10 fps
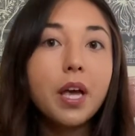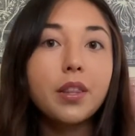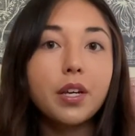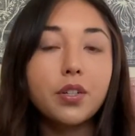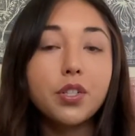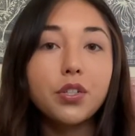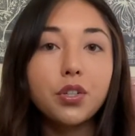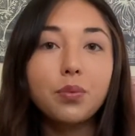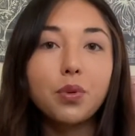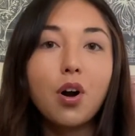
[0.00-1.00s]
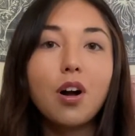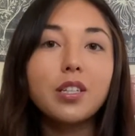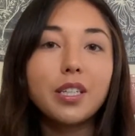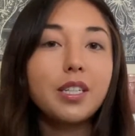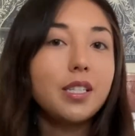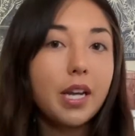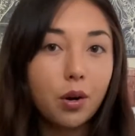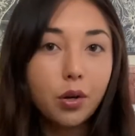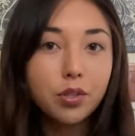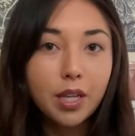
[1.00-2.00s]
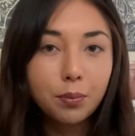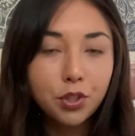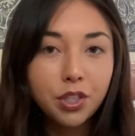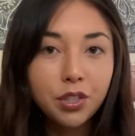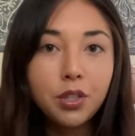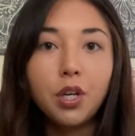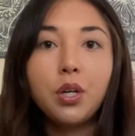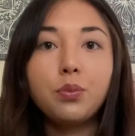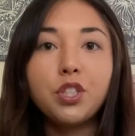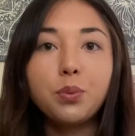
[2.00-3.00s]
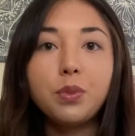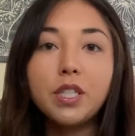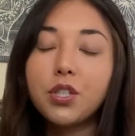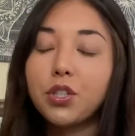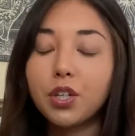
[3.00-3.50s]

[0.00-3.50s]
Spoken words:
There's a term called interoception, which means your